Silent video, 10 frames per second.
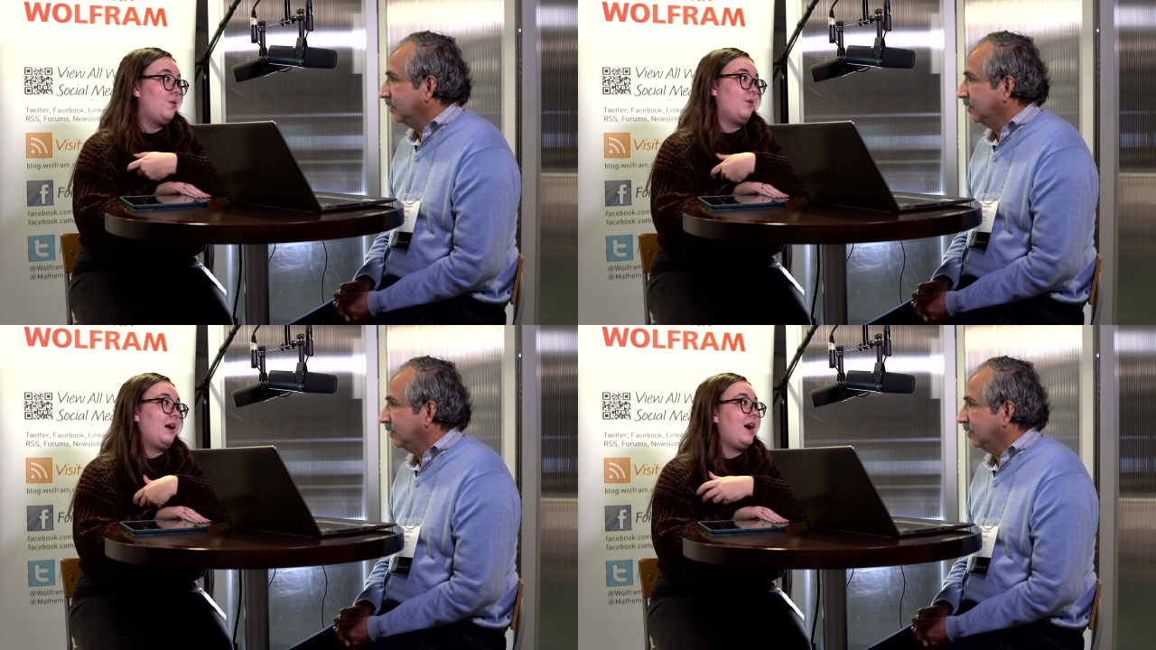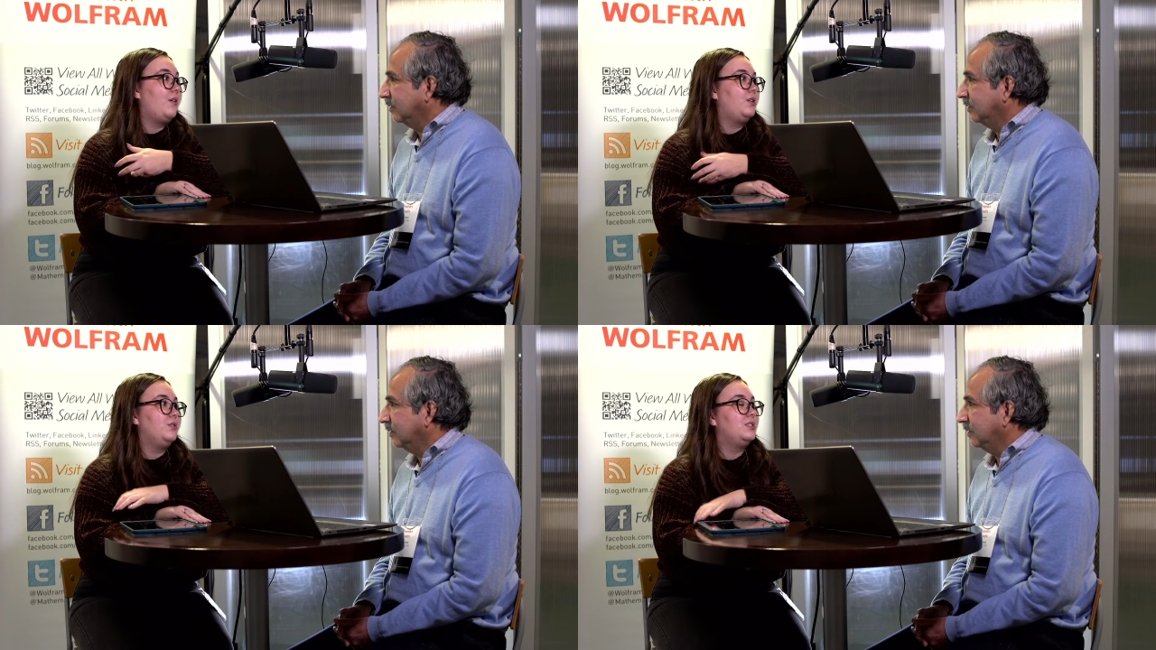Speaker 1: or
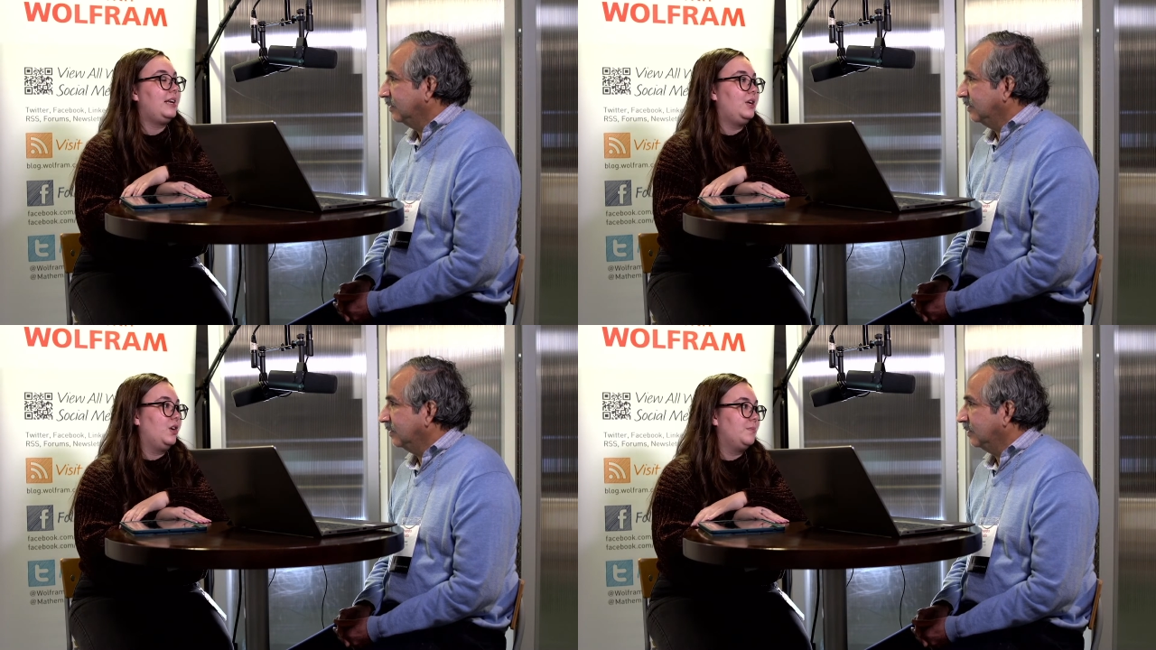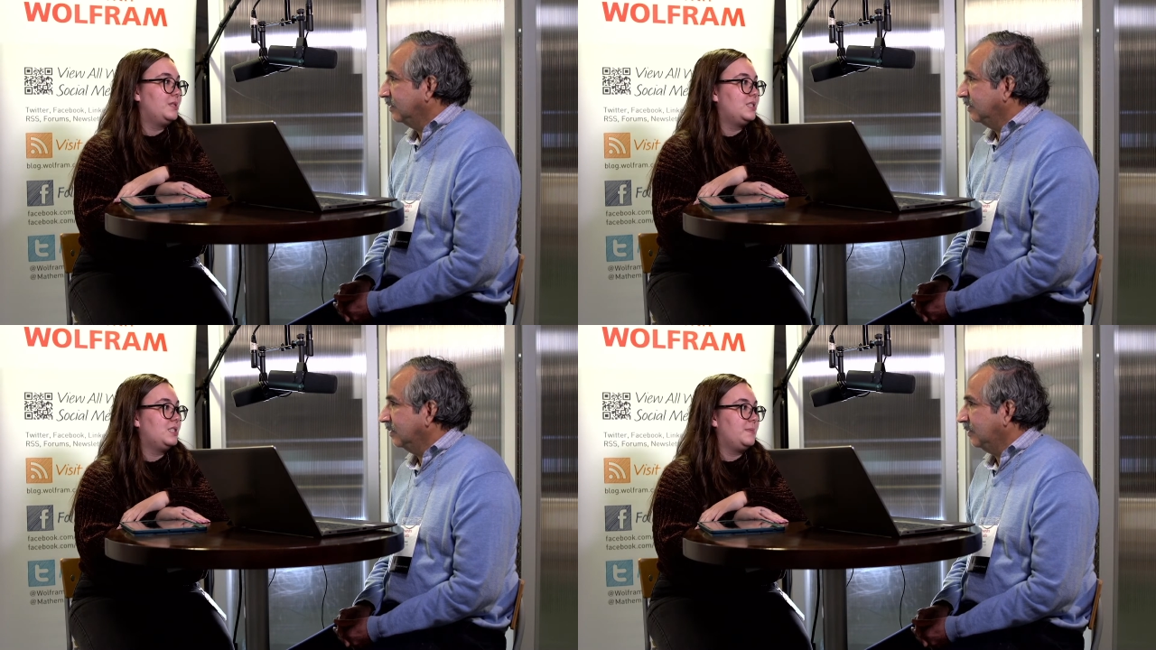how do study
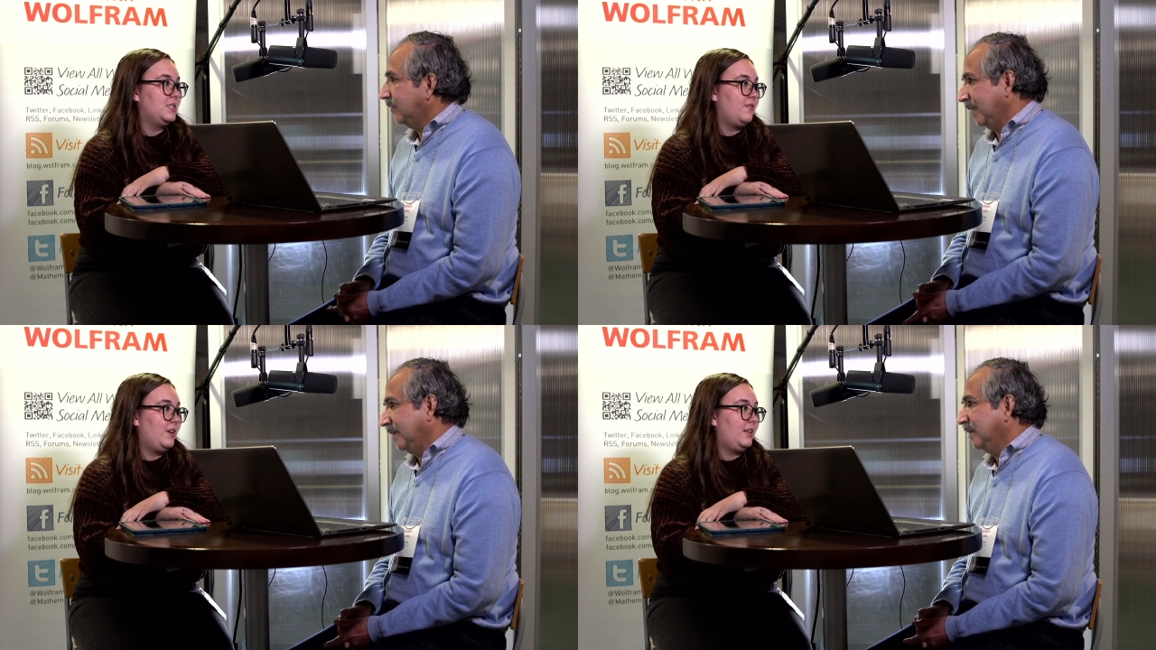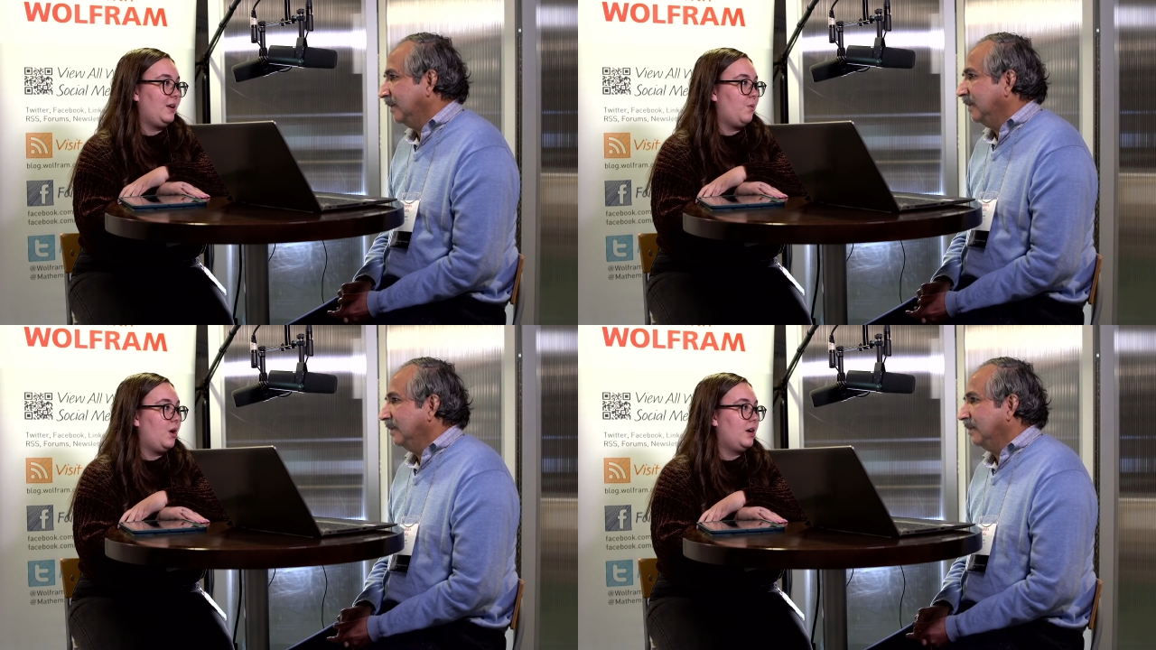groups
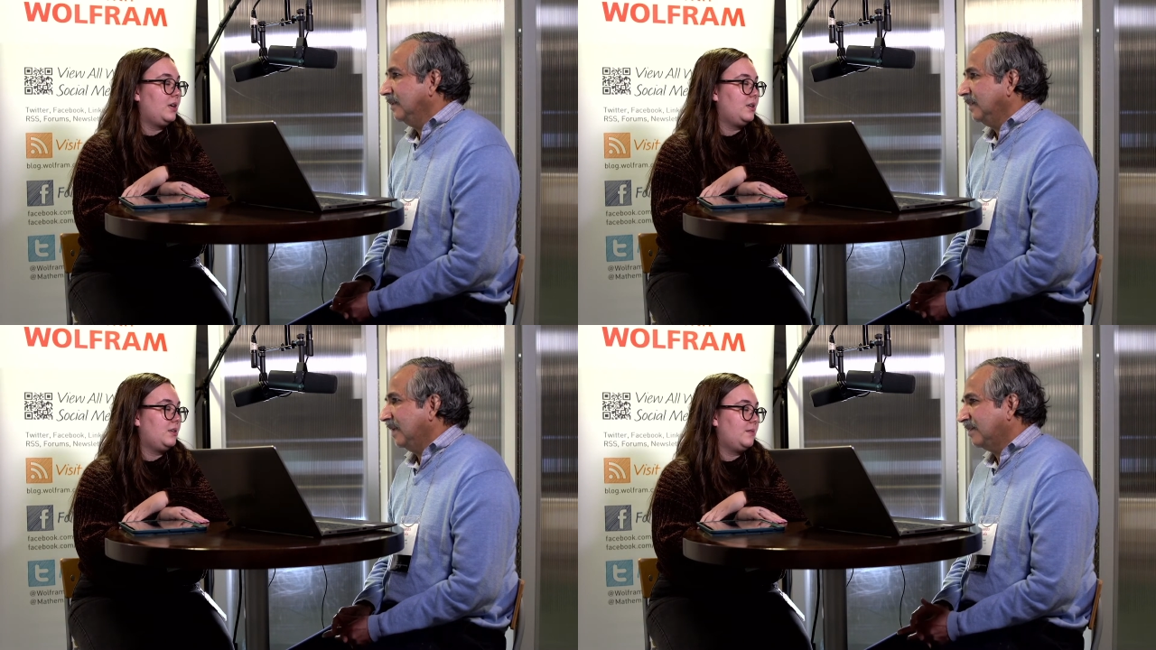specifically right. work?